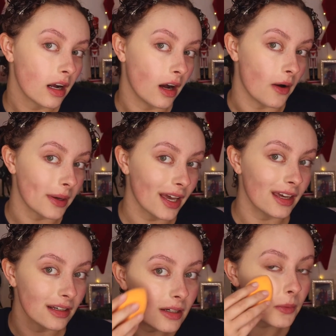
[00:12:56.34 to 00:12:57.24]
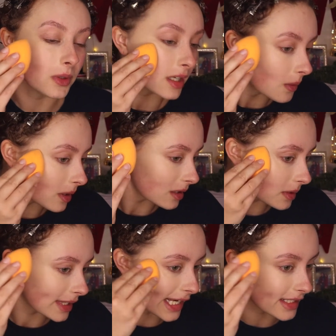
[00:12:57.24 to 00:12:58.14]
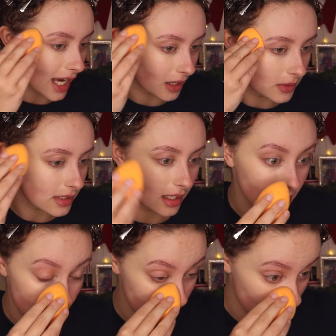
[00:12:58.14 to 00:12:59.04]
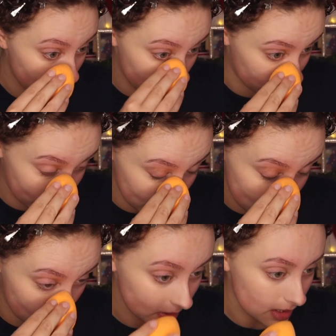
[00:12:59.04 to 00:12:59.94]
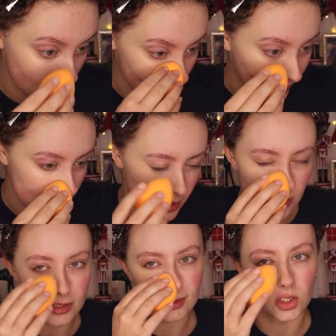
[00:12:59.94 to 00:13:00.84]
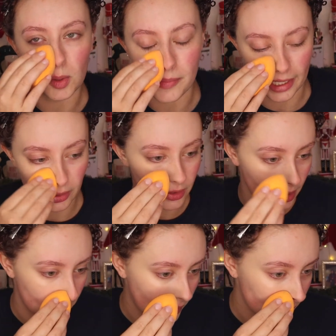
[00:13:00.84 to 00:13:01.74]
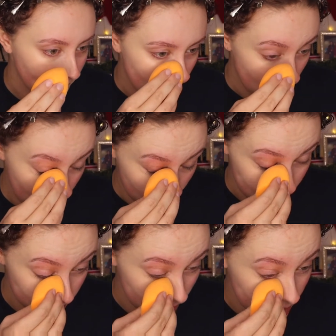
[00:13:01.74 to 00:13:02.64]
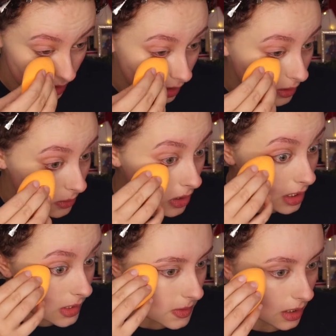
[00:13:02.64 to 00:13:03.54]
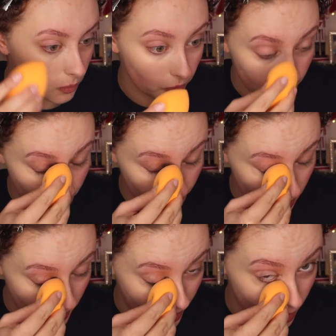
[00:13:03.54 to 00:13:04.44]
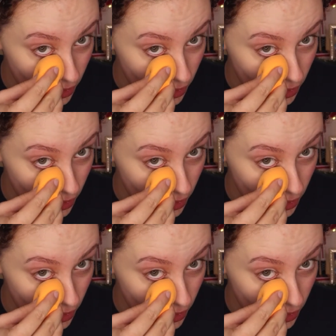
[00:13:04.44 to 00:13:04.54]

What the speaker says: Okay. We can work with this. I was getting so nervous. I was like, my sister's a little bit paler than me. And so when I said like, oh, this was like really, really pale,